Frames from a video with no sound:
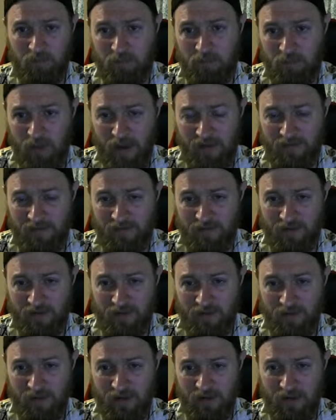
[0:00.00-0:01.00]

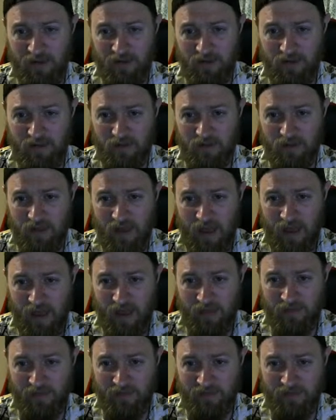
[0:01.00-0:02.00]
basically
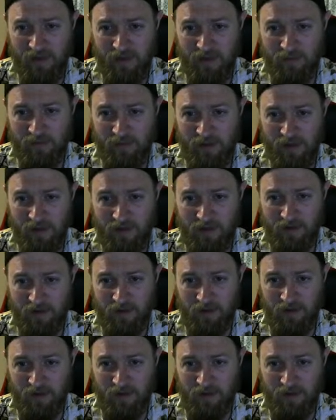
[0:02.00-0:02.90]
the same thing,